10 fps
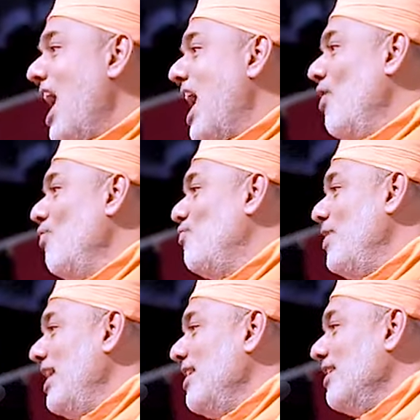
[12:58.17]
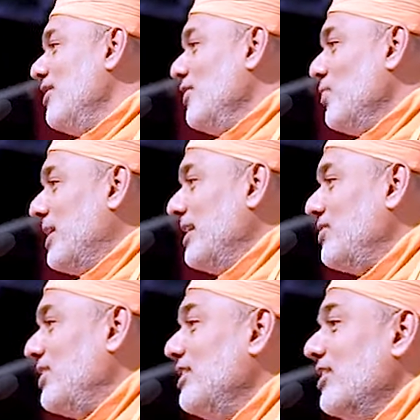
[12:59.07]
How well you
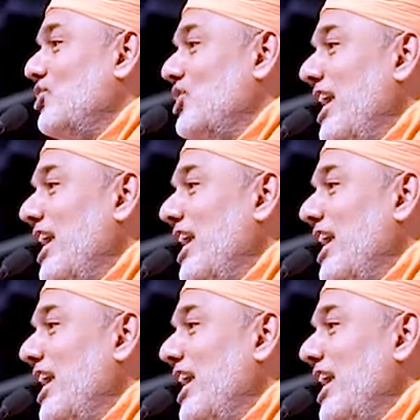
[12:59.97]
can see the